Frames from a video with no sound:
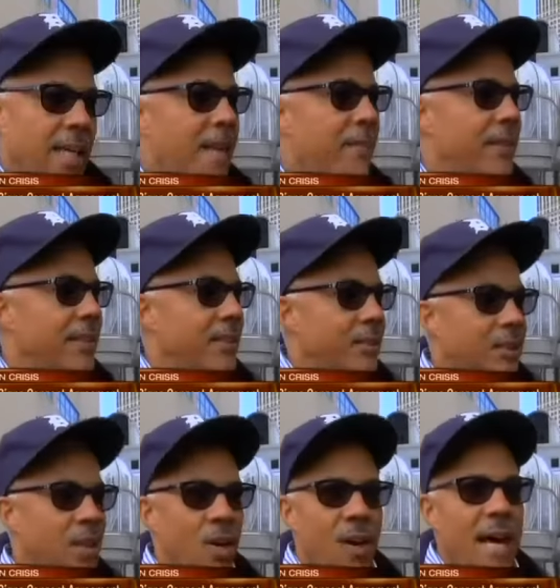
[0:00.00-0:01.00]
Even,
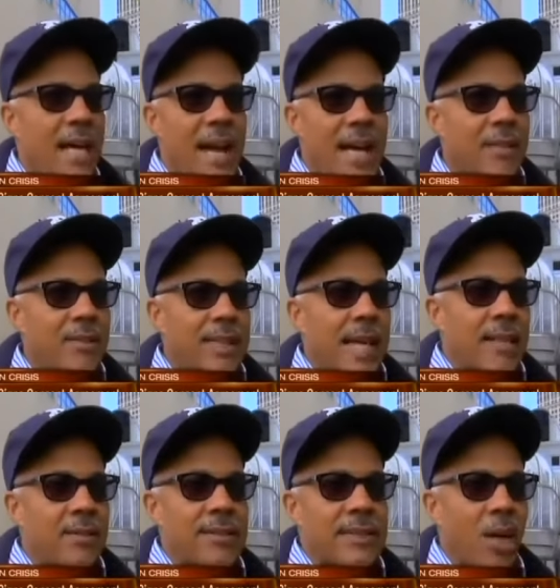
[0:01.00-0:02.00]
no, I, I don't, I
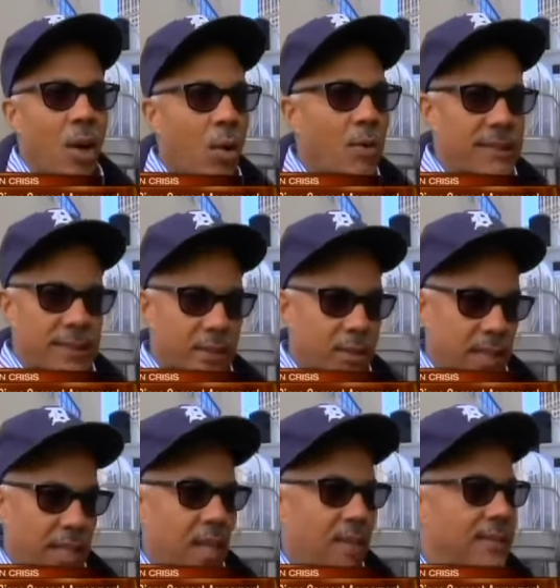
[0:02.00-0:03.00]
don't see wholesale
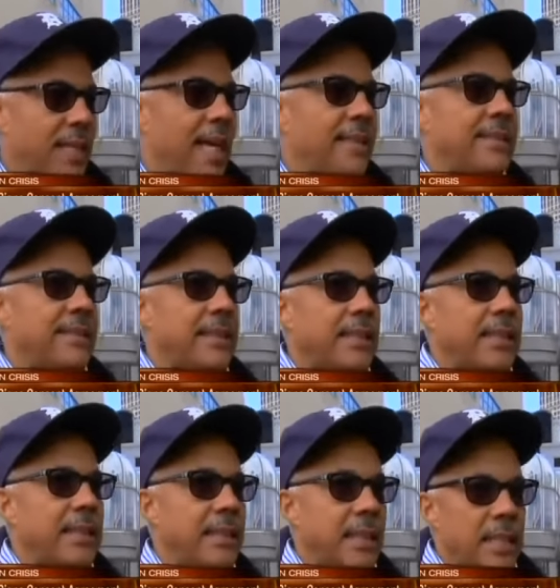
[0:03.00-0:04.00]
layoffs. I
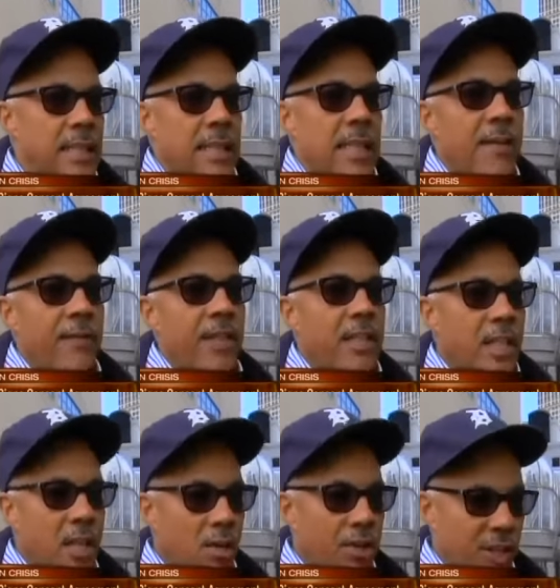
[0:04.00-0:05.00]
see even the
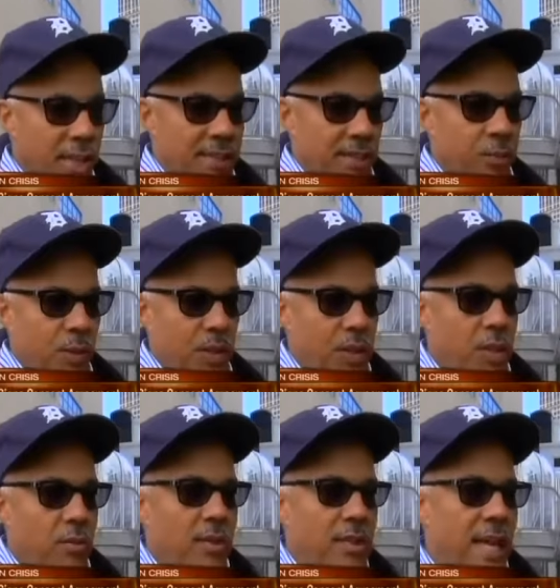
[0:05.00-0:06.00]
negotiations with the
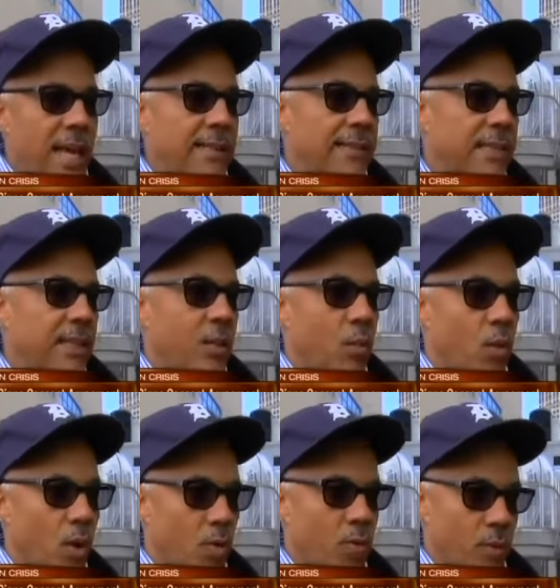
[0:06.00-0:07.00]
union, I see the
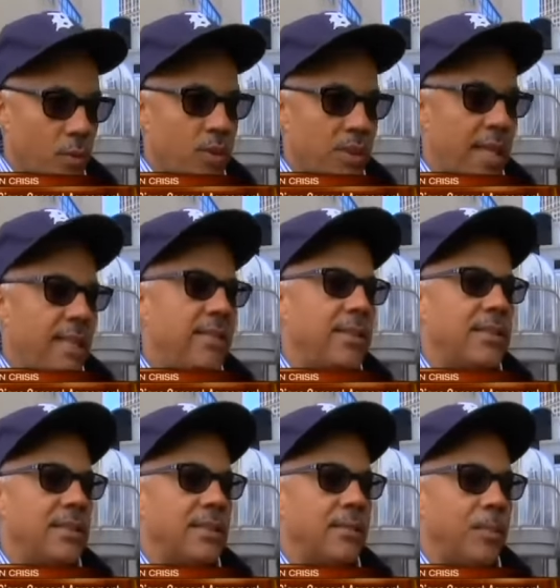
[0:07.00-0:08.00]
work rule
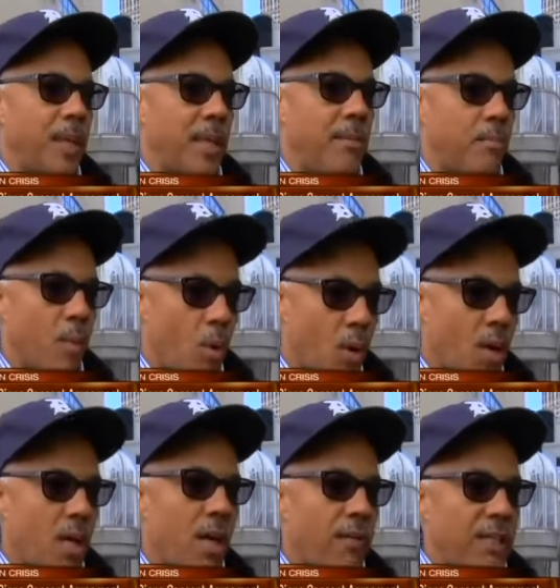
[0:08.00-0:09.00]
changes being
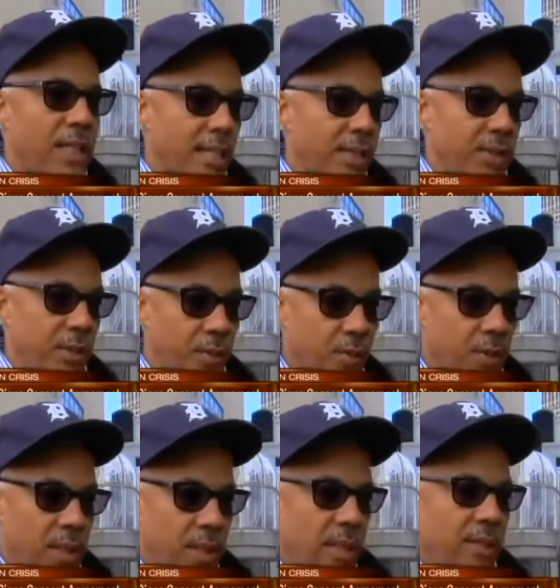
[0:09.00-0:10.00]
more of an issue
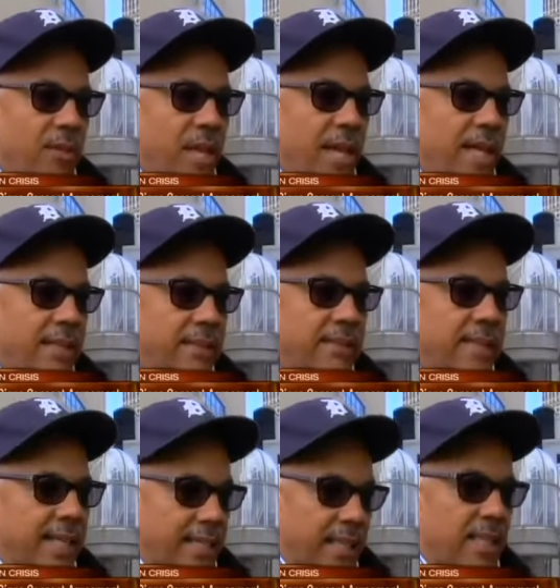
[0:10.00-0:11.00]
than
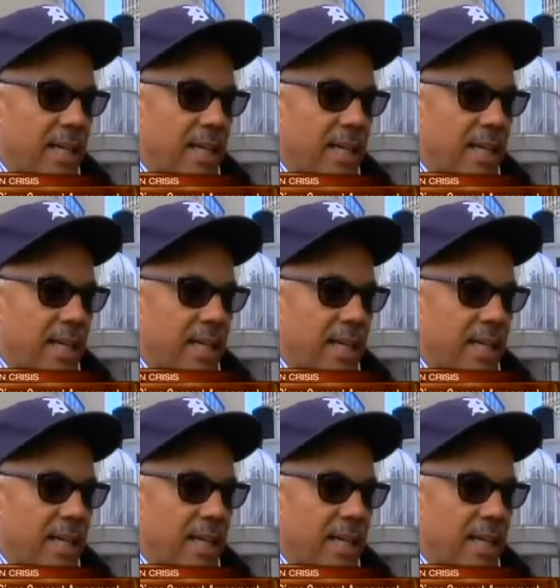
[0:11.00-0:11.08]
taking